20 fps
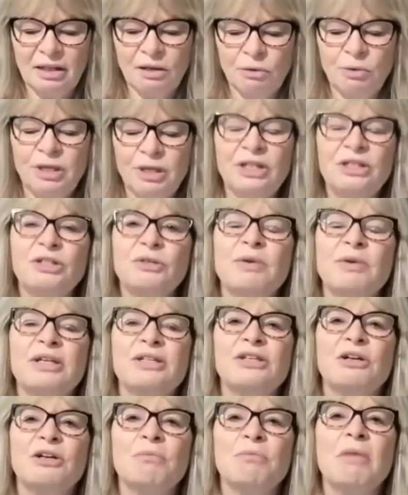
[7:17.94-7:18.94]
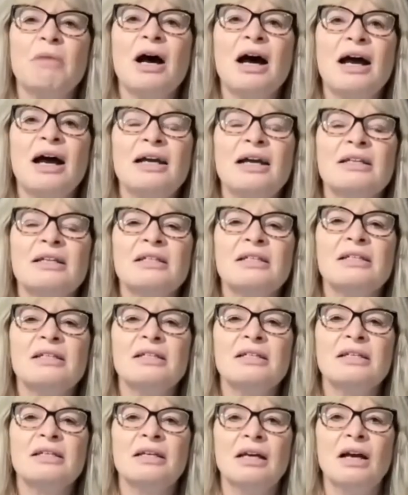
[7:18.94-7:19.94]
We need to rest our
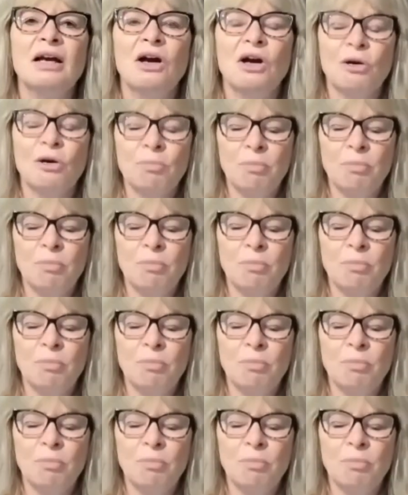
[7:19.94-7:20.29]
minds, our